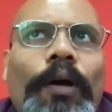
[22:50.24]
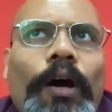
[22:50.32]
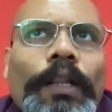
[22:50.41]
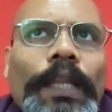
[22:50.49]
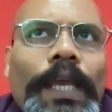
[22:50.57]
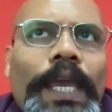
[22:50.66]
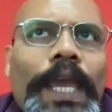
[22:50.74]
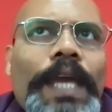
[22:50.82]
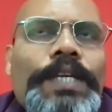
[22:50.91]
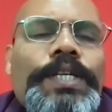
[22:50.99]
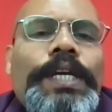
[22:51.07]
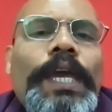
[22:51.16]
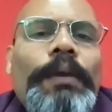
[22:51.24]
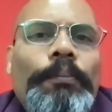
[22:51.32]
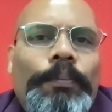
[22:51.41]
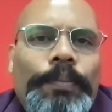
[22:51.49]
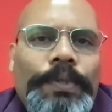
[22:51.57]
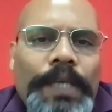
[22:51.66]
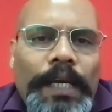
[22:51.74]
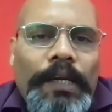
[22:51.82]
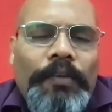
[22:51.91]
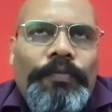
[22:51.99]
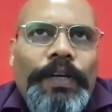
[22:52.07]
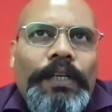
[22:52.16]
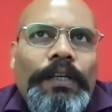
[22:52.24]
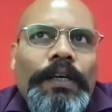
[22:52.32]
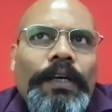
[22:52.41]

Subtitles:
on the cash game side of it,